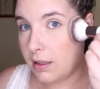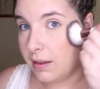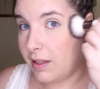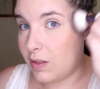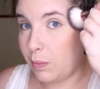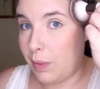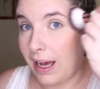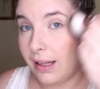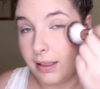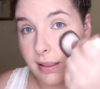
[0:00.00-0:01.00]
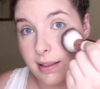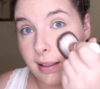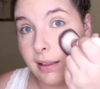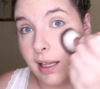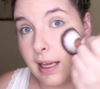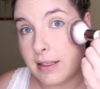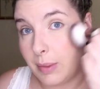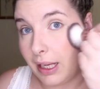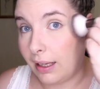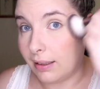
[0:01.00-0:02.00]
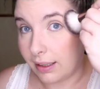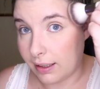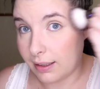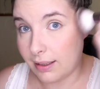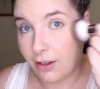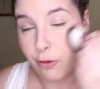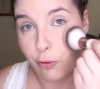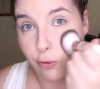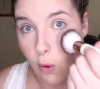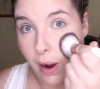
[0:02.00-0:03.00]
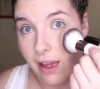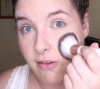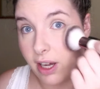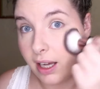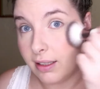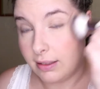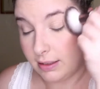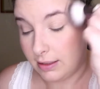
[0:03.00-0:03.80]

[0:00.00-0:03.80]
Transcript: This palette is gonna last me like forever.